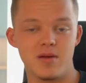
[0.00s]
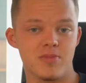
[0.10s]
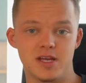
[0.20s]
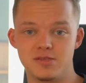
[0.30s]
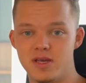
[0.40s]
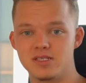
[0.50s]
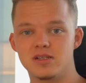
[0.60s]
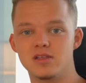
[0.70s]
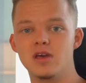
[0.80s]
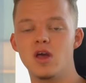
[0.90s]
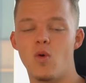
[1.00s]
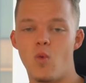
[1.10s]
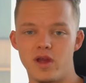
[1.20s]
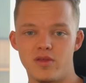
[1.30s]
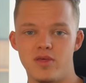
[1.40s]
that's basically
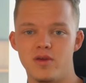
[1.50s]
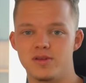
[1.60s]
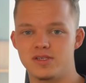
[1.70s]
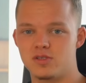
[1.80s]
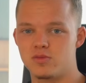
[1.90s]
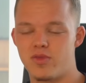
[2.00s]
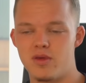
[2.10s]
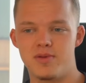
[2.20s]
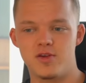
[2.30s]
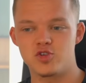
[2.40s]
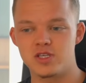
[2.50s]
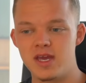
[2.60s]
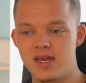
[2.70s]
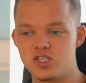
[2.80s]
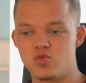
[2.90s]
why I think that Instagram theme pages
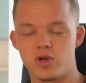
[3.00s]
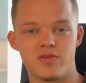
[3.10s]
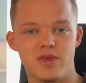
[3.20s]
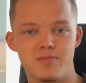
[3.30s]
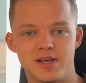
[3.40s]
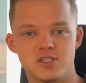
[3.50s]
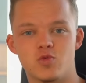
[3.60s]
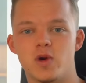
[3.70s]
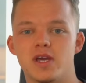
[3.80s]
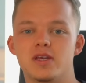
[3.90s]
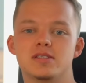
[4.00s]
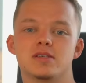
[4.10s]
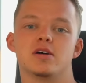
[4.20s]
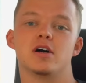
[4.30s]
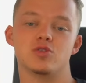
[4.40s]
is one of the best
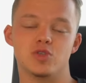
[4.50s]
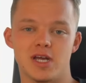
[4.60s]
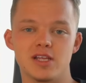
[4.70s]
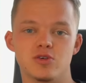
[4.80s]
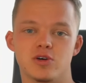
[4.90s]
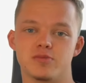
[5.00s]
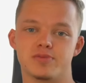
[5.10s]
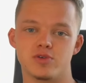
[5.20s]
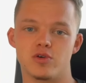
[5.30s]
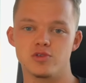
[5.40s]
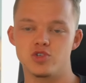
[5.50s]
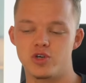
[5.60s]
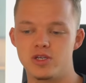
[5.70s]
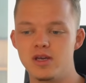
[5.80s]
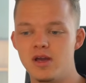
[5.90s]
ways to start your entrepreneurial
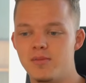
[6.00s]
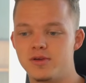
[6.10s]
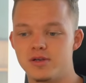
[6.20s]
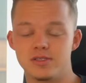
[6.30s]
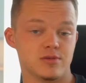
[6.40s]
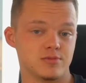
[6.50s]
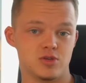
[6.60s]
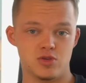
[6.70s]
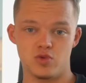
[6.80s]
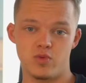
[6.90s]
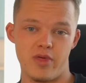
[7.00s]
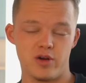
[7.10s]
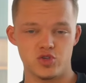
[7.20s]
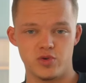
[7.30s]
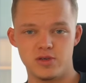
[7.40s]
journey, because you can do it
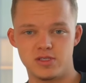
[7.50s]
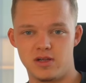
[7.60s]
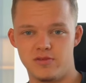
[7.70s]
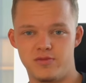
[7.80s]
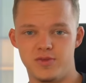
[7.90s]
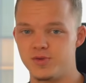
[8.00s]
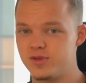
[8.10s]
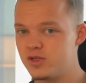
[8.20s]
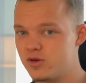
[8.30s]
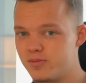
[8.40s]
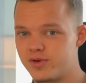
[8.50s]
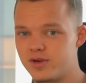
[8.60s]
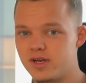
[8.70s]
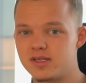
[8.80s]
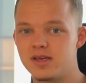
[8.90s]
without showing yourself. You don't need your own
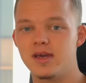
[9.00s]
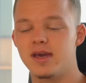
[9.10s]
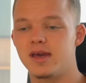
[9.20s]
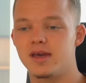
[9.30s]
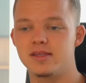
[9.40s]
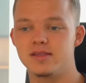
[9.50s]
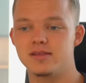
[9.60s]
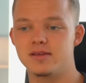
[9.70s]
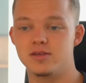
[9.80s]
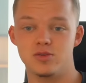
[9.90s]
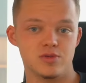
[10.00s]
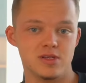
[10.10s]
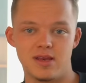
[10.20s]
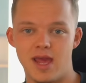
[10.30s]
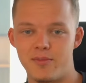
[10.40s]
product, and you don't
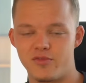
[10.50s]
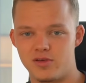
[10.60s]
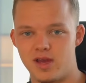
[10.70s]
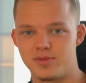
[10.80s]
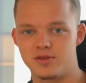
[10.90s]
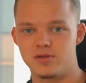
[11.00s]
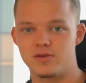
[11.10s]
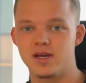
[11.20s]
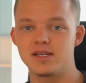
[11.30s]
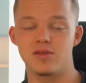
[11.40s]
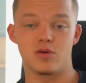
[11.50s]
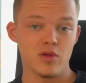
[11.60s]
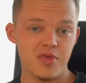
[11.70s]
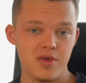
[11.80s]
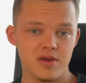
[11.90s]
need any upfront capital, right? And the
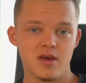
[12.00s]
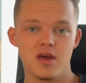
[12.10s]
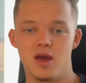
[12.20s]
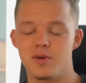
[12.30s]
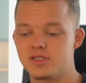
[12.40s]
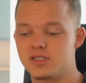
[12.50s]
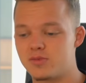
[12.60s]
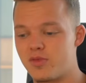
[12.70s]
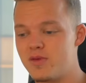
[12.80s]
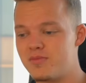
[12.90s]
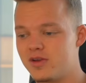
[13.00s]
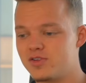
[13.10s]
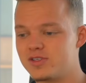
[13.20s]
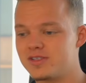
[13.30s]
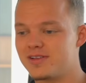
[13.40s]
cool thing about Instagram theme
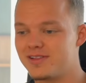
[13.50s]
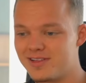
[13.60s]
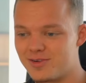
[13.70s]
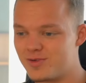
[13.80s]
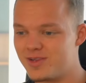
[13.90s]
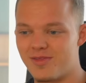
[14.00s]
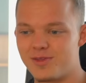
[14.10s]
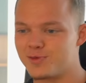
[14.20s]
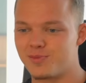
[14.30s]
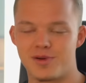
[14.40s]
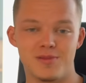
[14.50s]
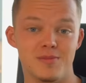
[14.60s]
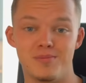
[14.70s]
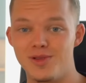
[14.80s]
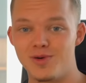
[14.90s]
pages, literally, and this will probably
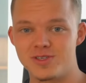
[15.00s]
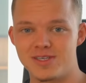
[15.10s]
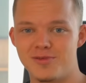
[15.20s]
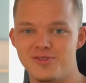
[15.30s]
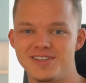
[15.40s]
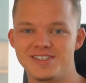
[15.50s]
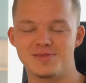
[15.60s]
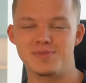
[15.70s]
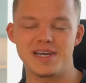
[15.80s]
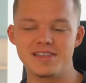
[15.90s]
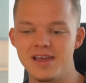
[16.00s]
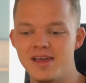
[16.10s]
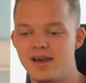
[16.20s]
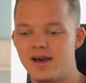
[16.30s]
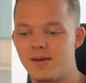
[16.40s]
blow some of you guys' mind,
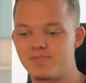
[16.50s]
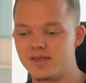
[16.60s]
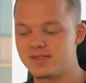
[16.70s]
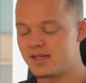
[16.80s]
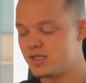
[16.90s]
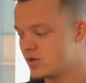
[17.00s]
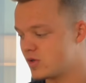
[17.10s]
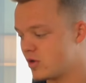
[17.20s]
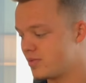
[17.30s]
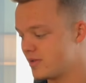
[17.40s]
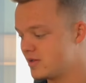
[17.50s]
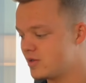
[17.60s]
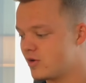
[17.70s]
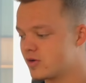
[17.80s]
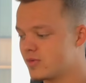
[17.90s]
is that you can completely
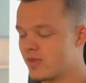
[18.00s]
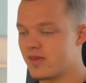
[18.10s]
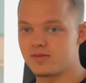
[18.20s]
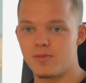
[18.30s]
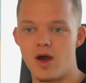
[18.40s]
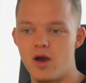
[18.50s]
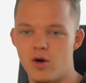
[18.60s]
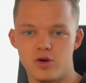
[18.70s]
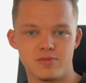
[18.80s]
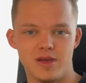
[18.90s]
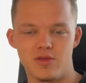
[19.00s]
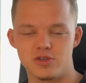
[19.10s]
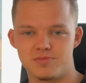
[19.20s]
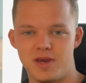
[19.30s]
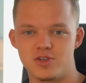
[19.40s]
automate those
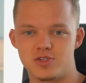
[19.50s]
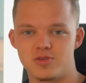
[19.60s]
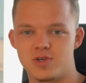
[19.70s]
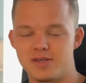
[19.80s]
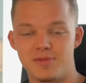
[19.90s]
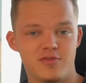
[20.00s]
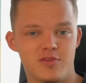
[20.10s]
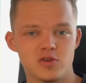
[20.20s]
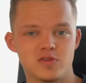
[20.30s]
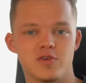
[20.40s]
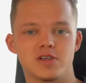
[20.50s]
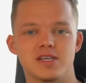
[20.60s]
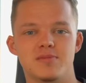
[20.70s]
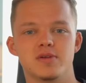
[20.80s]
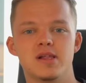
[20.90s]
pages, right? Money Focus, for
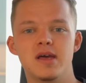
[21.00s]
example,